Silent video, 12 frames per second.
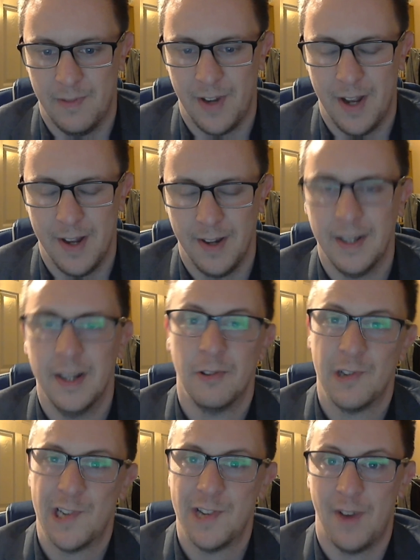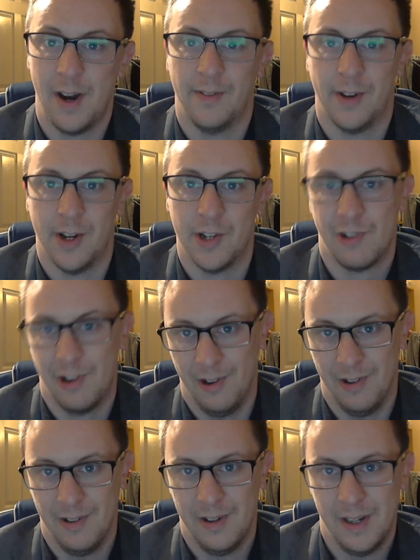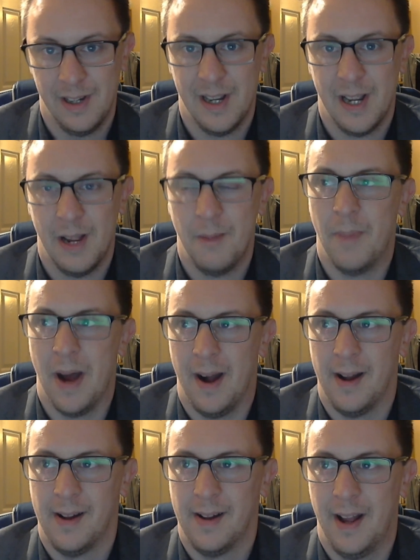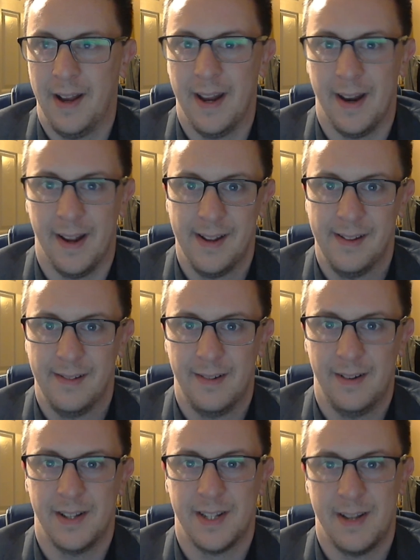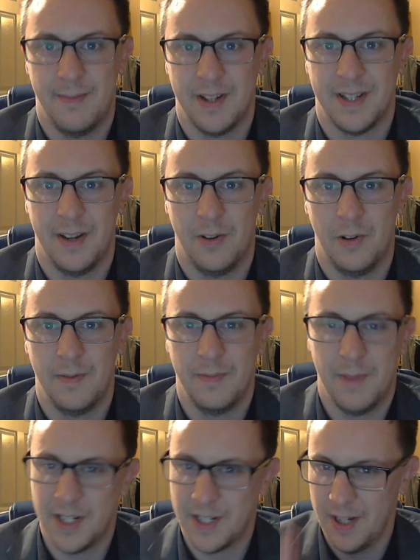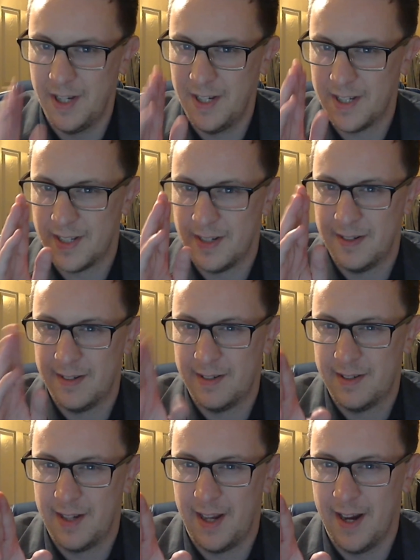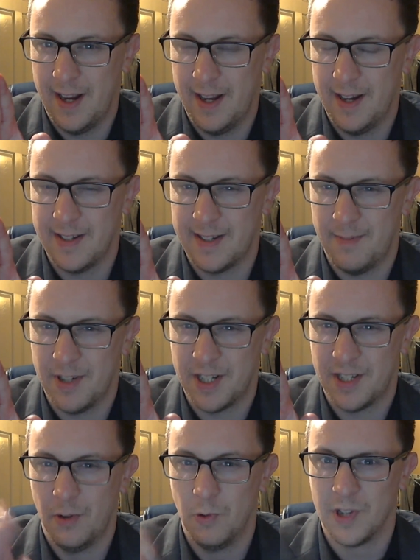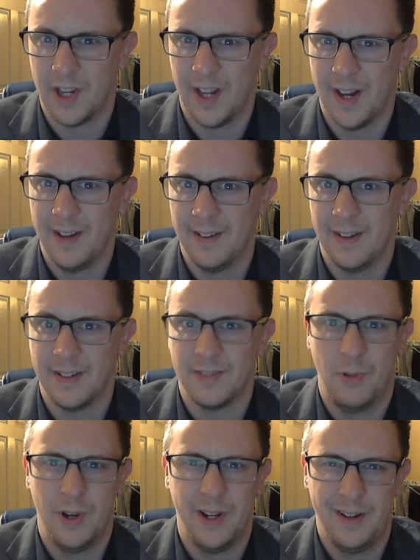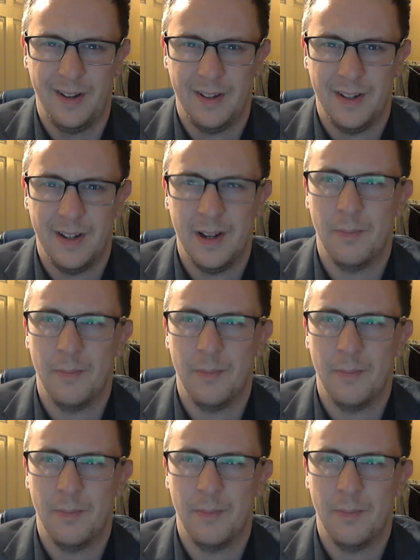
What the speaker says: people have done, which is very, very true. But I did it. I set my sights to get it. I didn't set my soul to get it. That's weird.